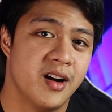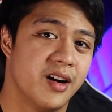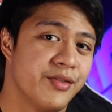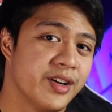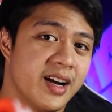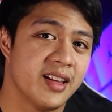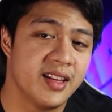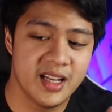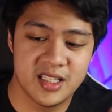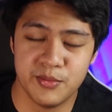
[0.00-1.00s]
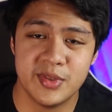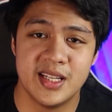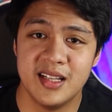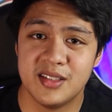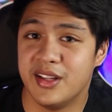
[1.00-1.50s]
or if you're trying to get some
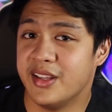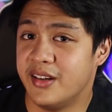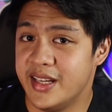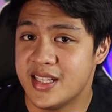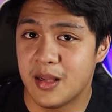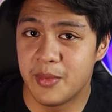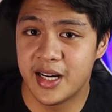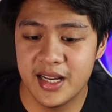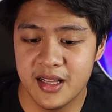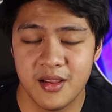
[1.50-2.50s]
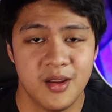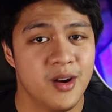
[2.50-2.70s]
steals on the resale market,